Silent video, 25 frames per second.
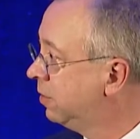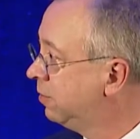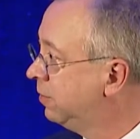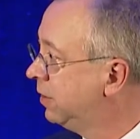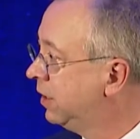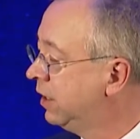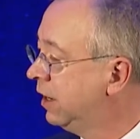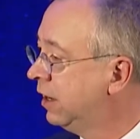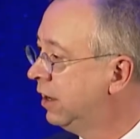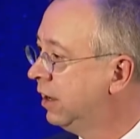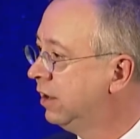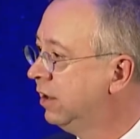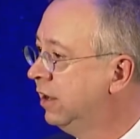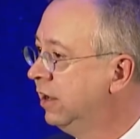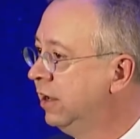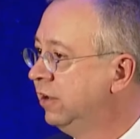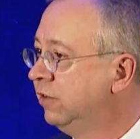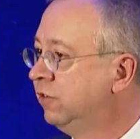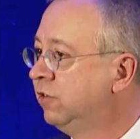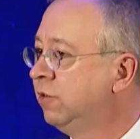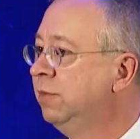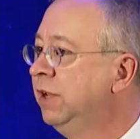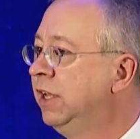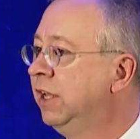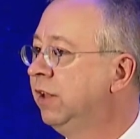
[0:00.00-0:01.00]
I mean,
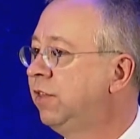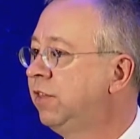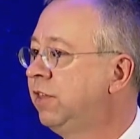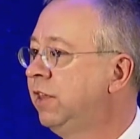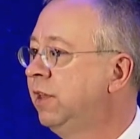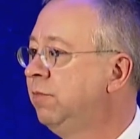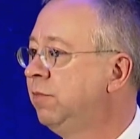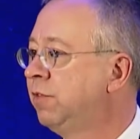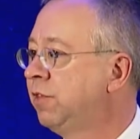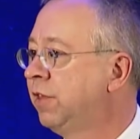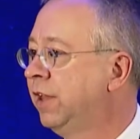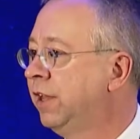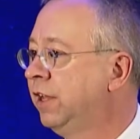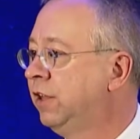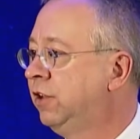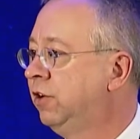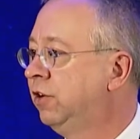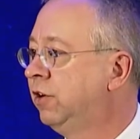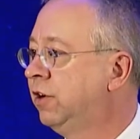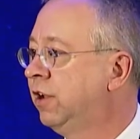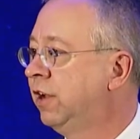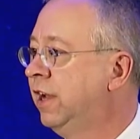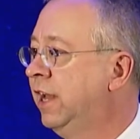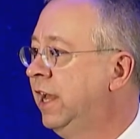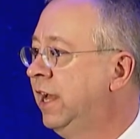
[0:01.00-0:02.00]
to me it seems like you're
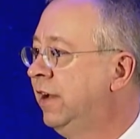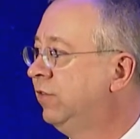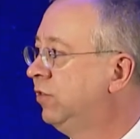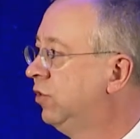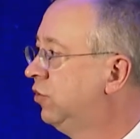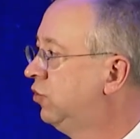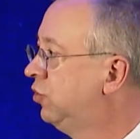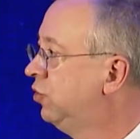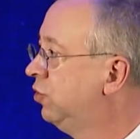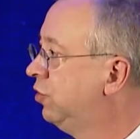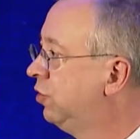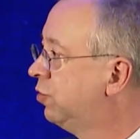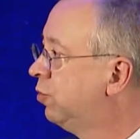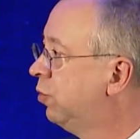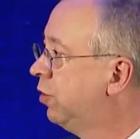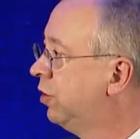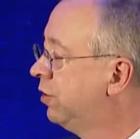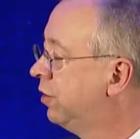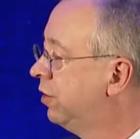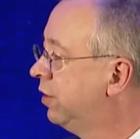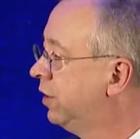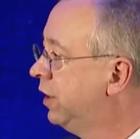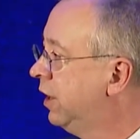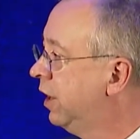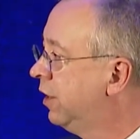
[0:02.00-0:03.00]
going to have to choose one
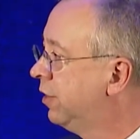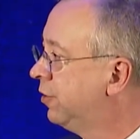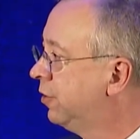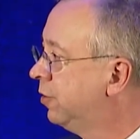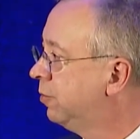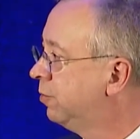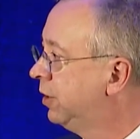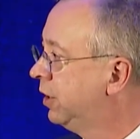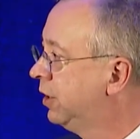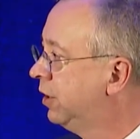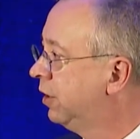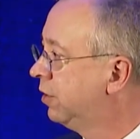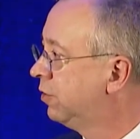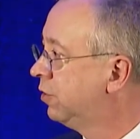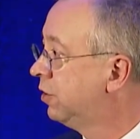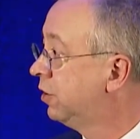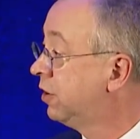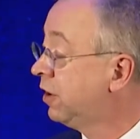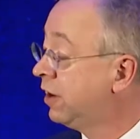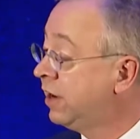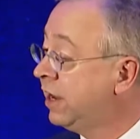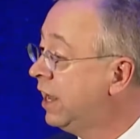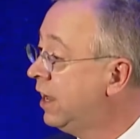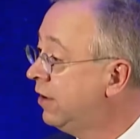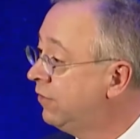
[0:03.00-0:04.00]
or the other, because you're
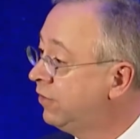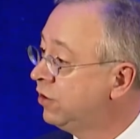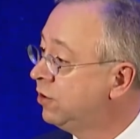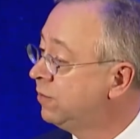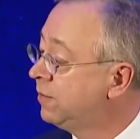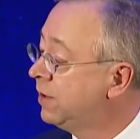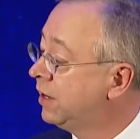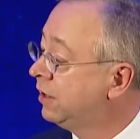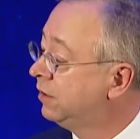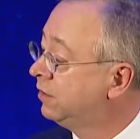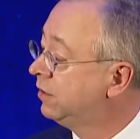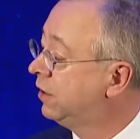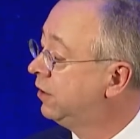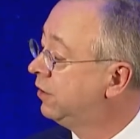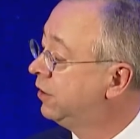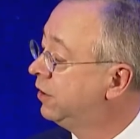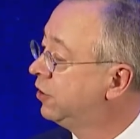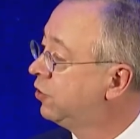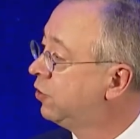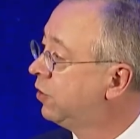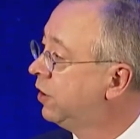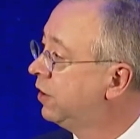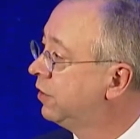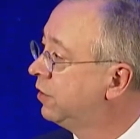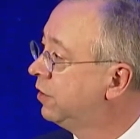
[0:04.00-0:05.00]
going to have a humanitarian
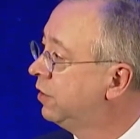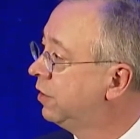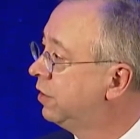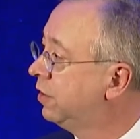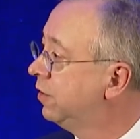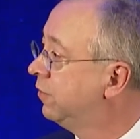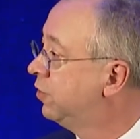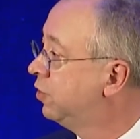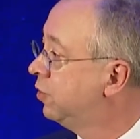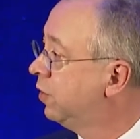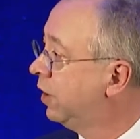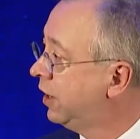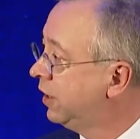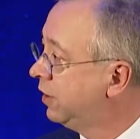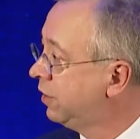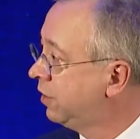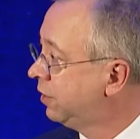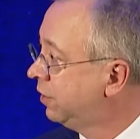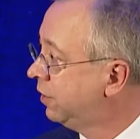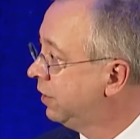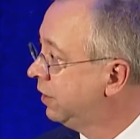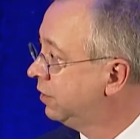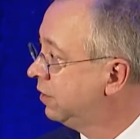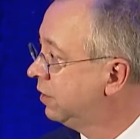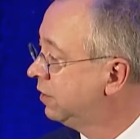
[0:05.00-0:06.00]
crisis if you
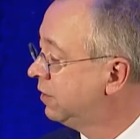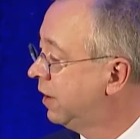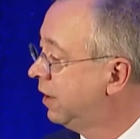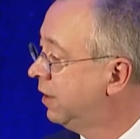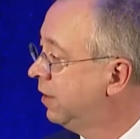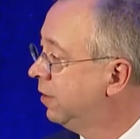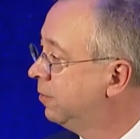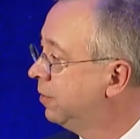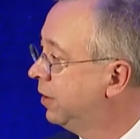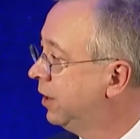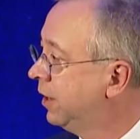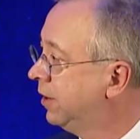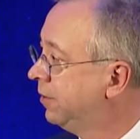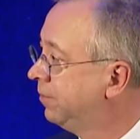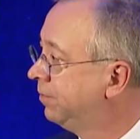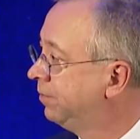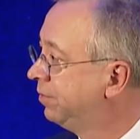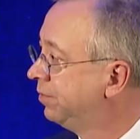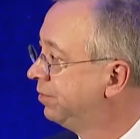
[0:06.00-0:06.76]
isolate the Taliban,